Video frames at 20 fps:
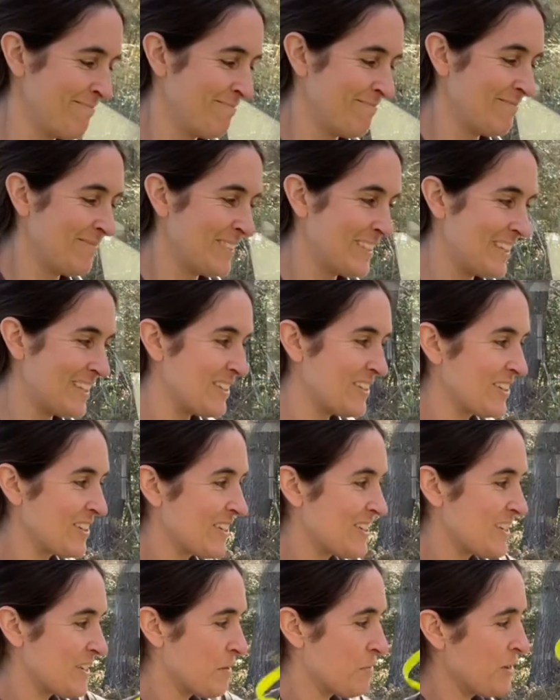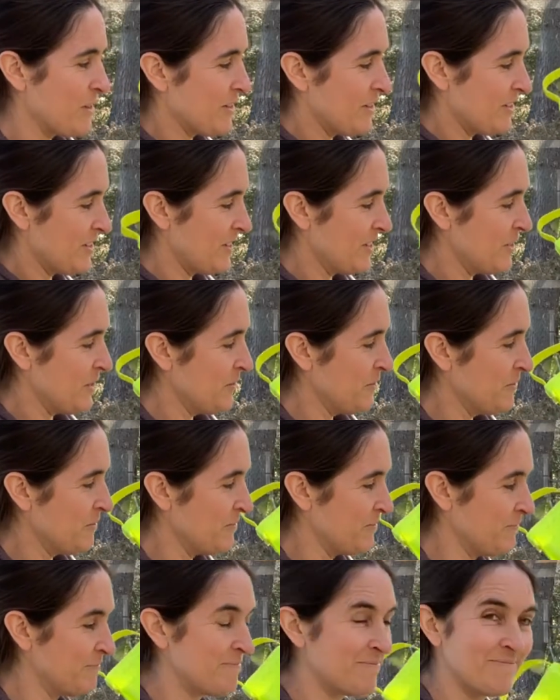Does this look similar to you?
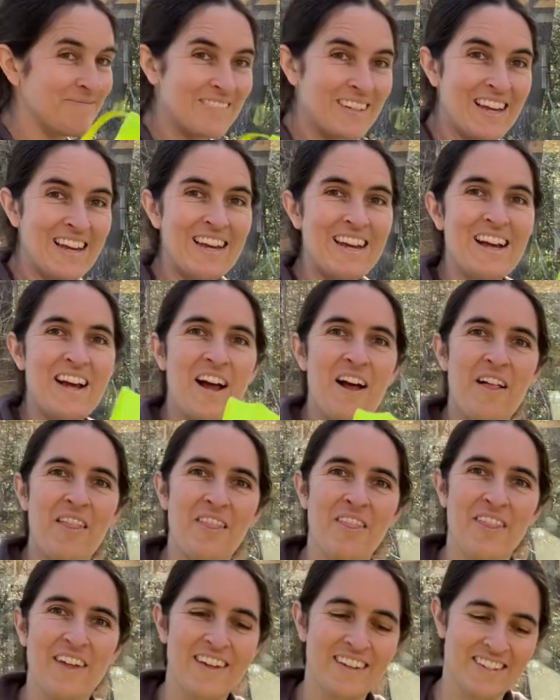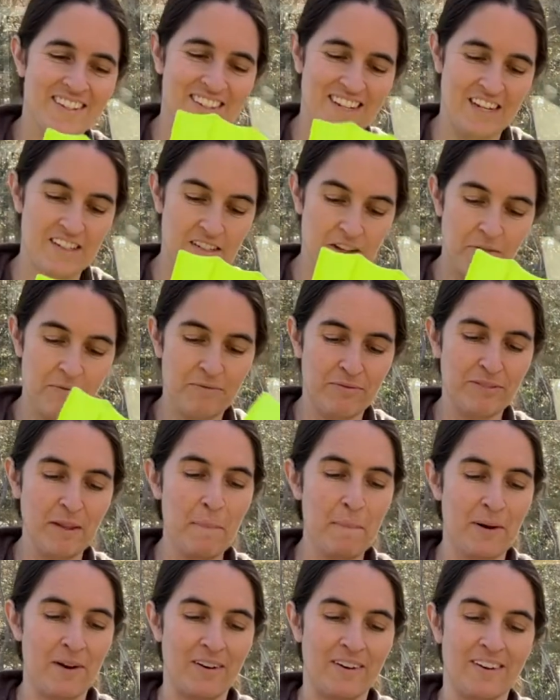This is a
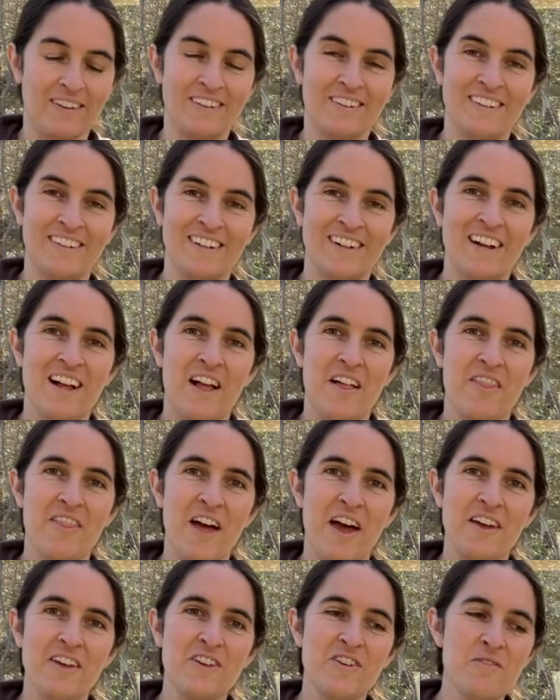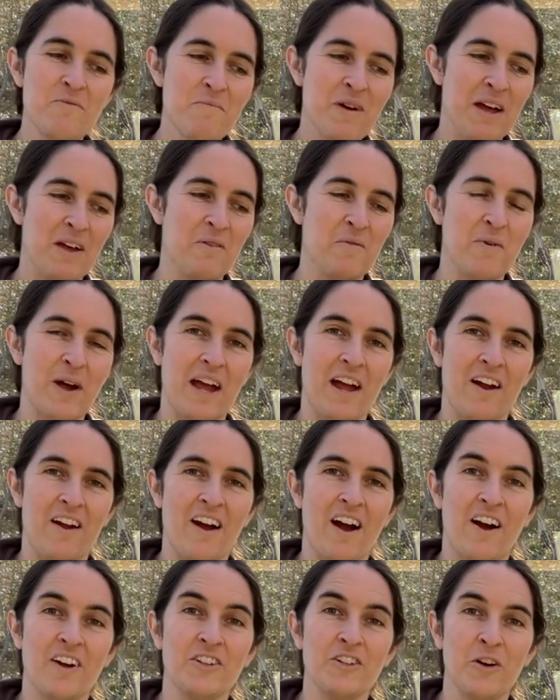flipper that you might wear
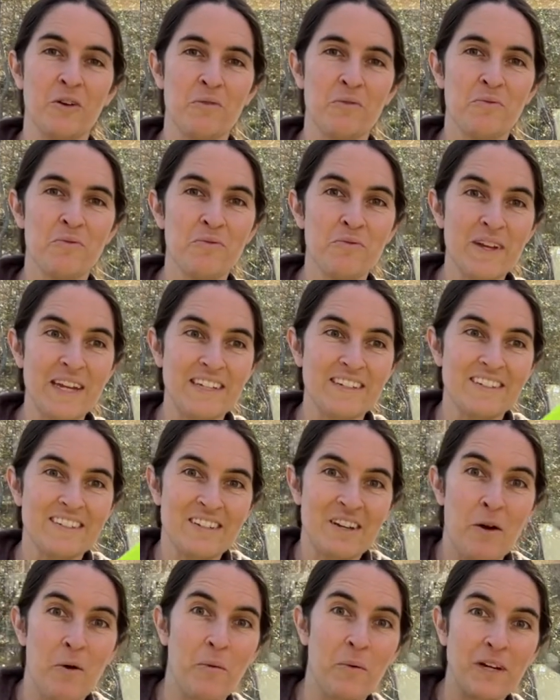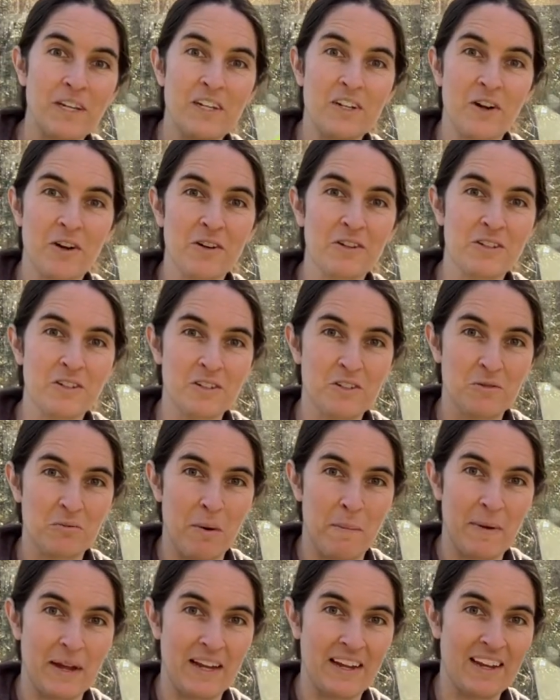on your feet when you're
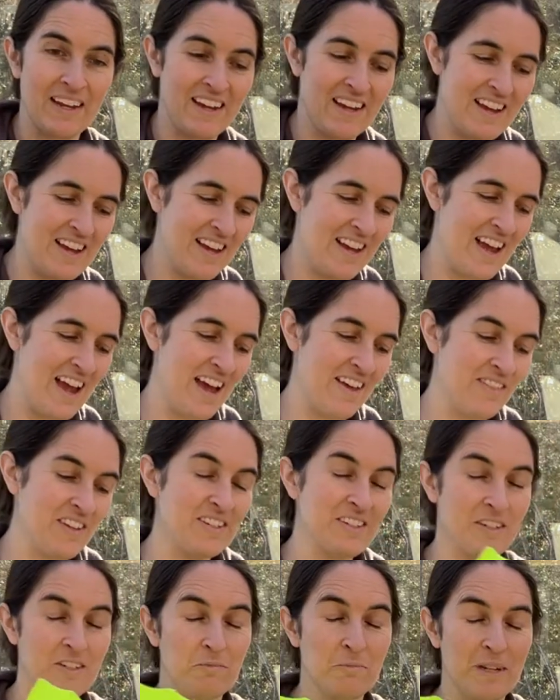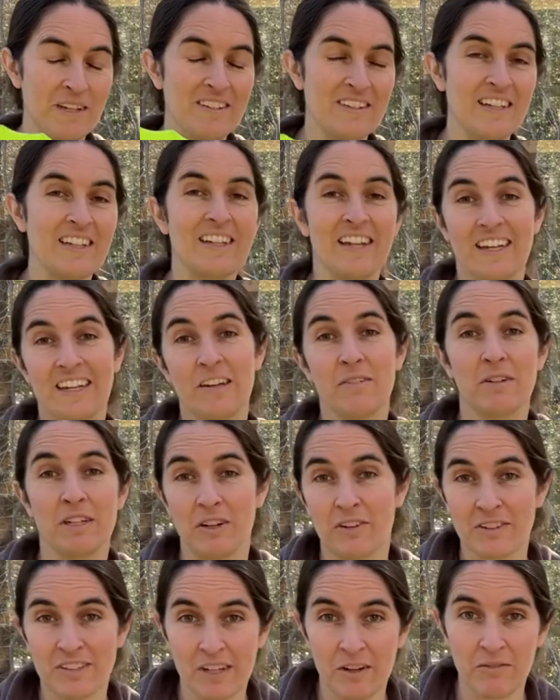swimming. And this is basically like giving
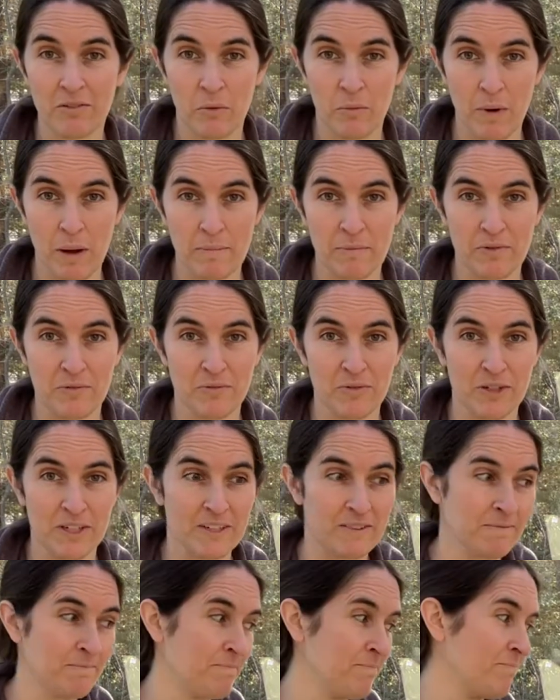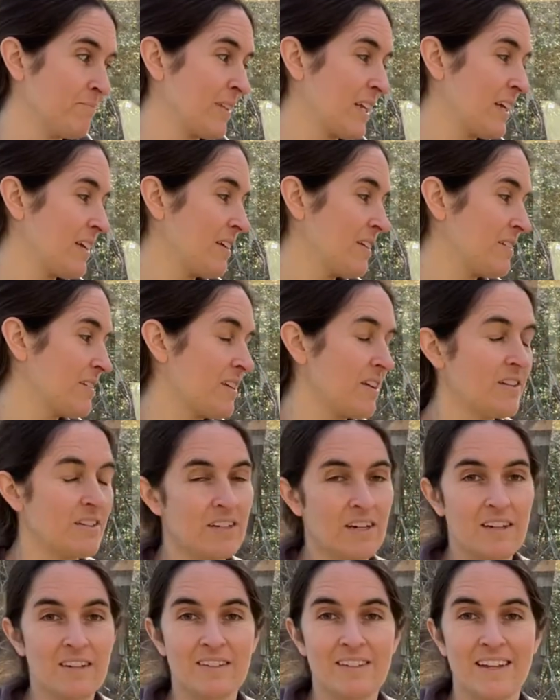yourself a webbed foot, because
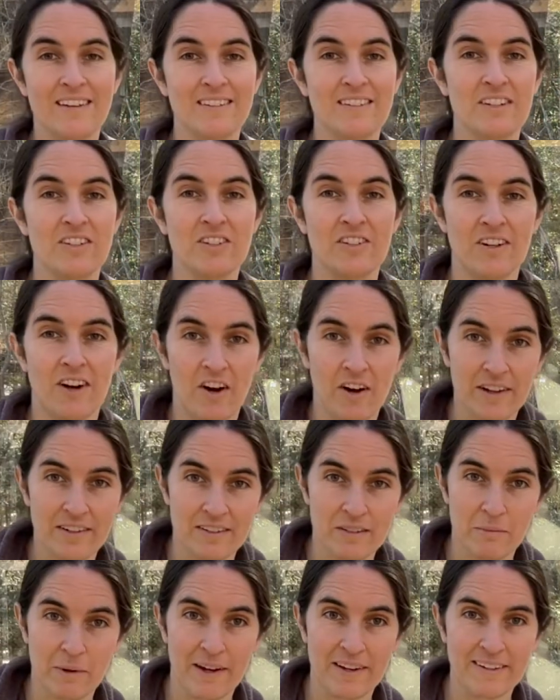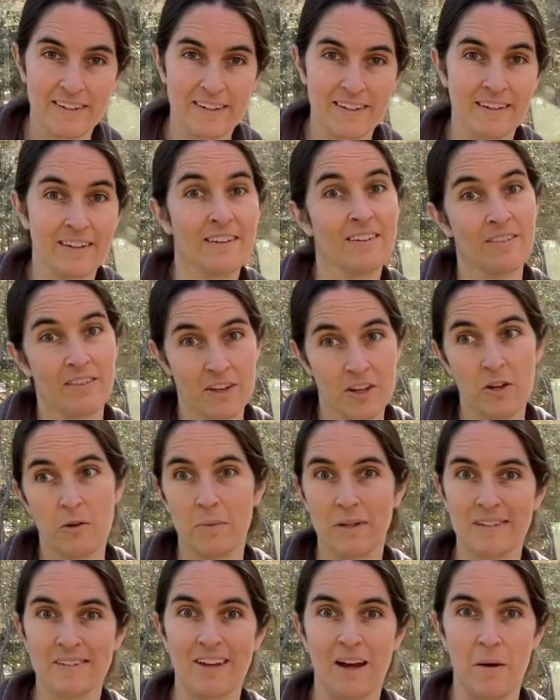ducks had such an awesome idea,
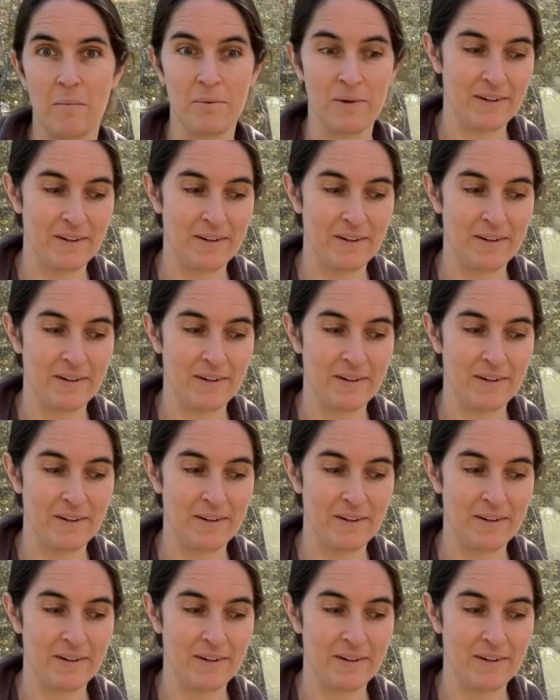humans copied